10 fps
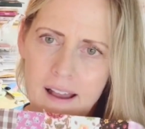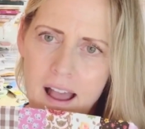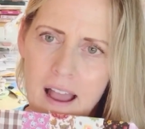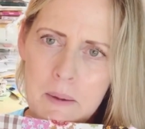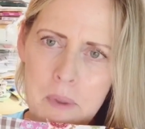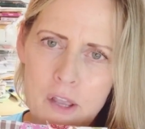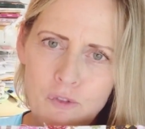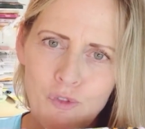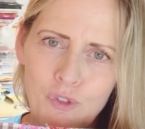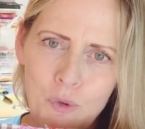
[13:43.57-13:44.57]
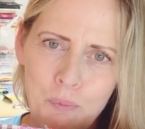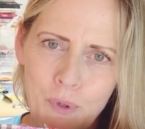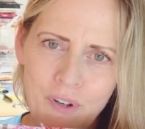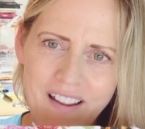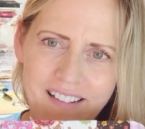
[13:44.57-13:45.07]
I'm
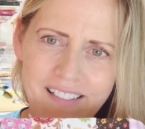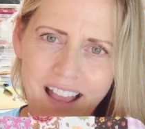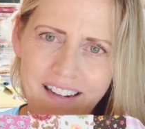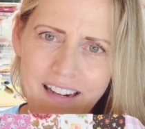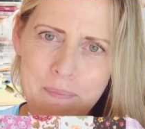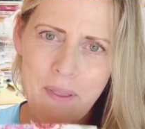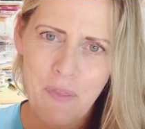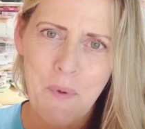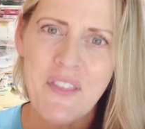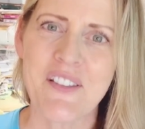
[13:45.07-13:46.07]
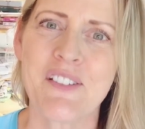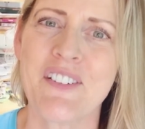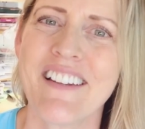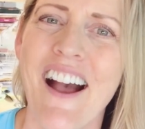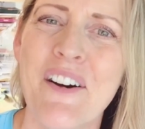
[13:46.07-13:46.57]
super excited about the way this
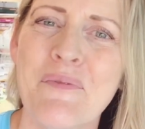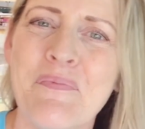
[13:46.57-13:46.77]
turned out.